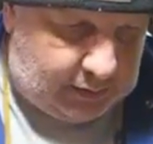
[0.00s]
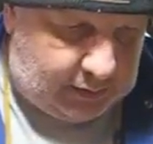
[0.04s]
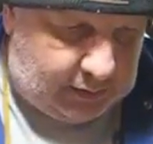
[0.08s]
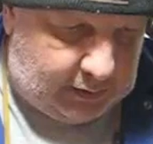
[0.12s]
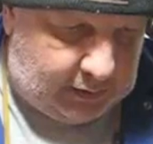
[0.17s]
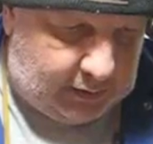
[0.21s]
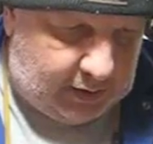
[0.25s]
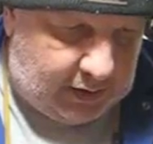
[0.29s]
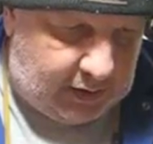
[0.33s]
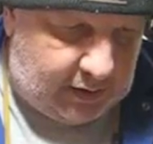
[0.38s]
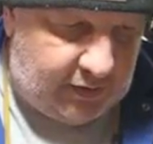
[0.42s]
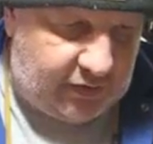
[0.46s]

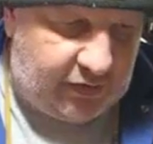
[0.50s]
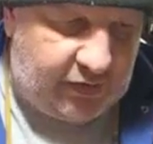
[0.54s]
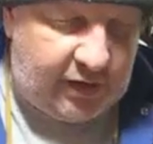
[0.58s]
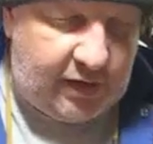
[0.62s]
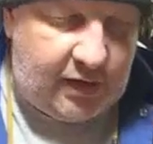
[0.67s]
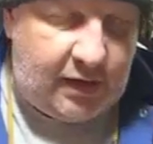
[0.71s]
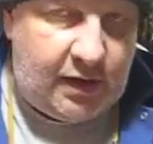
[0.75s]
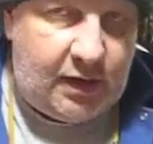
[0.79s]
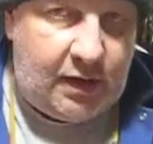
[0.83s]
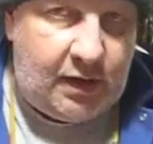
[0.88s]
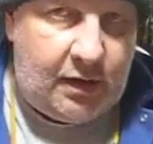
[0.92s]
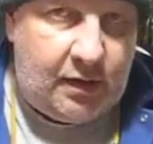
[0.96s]
get
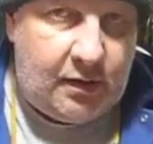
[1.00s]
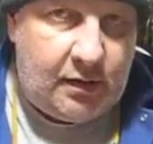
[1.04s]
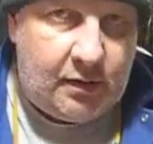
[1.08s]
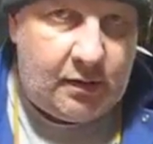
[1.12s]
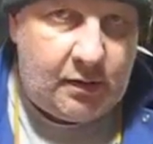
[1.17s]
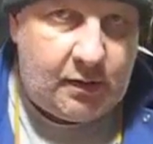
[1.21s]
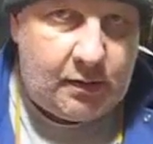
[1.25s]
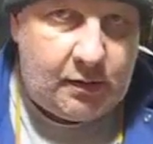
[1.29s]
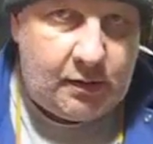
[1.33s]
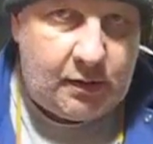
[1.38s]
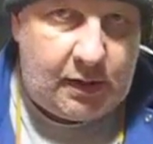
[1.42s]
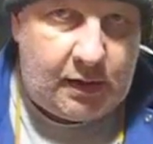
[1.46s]
the
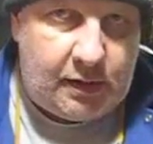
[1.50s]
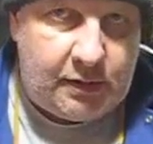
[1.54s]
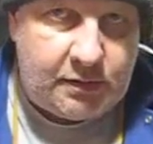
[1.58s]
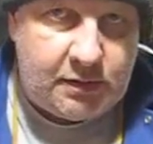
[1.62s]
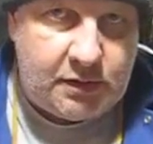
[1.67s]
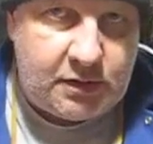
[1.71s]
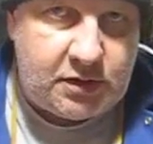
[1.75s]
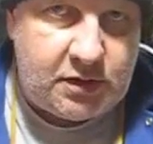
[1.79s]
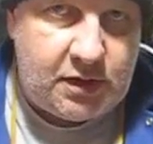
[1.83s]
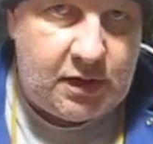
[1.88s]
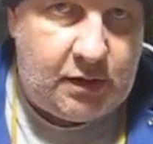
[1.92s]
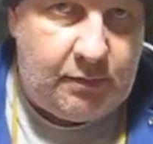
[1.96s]
outer
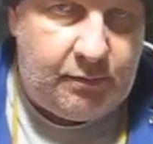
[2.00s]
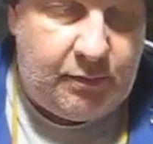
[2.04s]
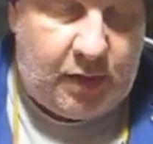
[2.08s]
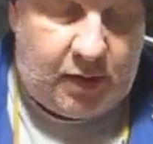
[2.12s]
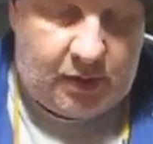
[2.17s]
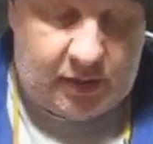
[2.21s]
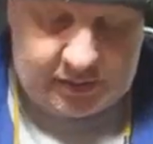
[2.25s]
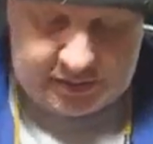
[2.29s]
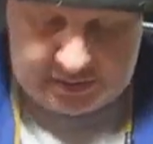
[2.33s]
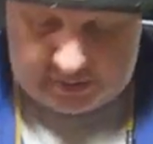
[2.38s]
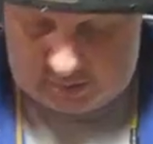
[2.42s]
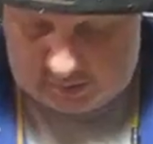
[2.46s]
shell
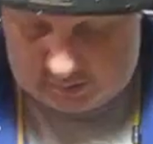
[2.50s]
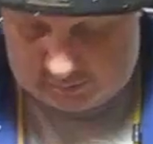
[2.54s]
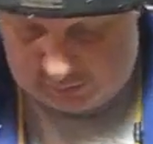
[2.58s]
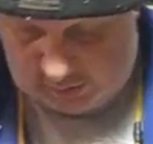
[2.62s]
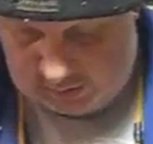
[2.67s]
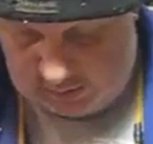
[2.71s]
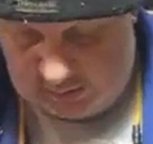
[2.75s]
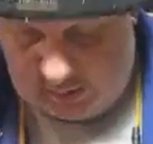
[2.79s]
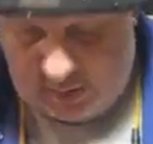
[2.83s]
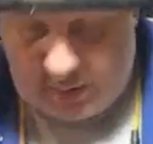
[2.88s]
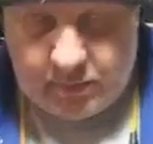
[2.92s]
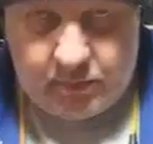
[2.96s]
marked up
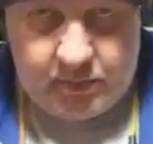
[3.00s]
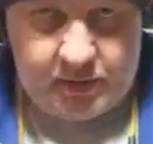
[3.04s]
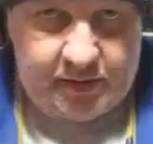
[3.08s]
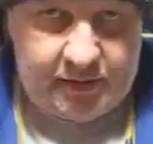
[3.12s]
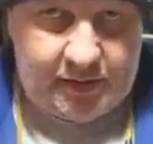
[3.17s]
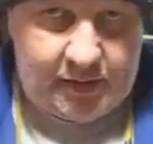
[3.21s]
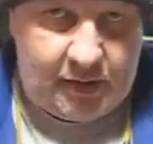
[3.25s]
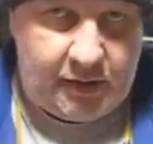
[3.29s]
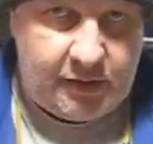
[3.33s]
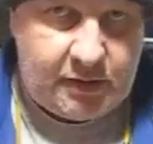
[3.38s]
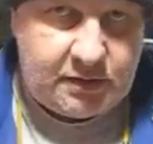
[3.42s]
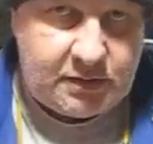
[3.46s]
where the
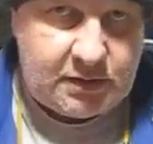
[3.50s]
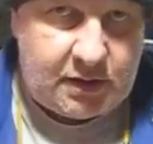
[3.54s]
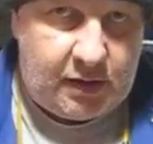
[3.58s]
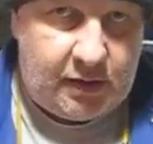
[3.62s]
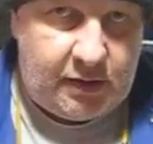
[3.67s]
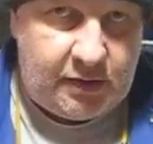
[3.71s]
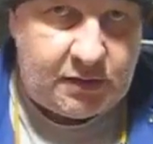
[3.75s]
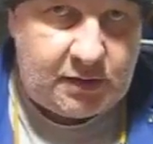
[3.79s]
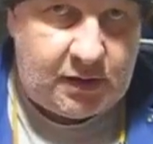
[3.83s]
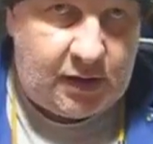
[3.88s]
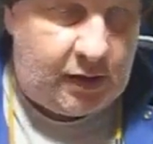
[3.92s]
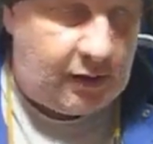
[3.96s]
lugs are
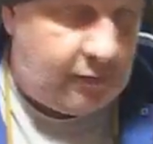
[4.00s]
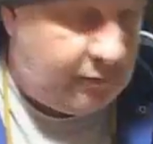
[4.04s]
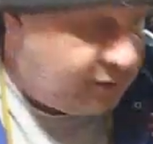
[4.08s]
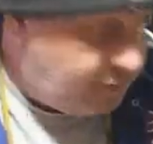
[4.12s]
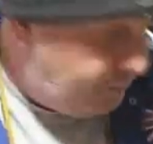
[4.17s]
going to go, which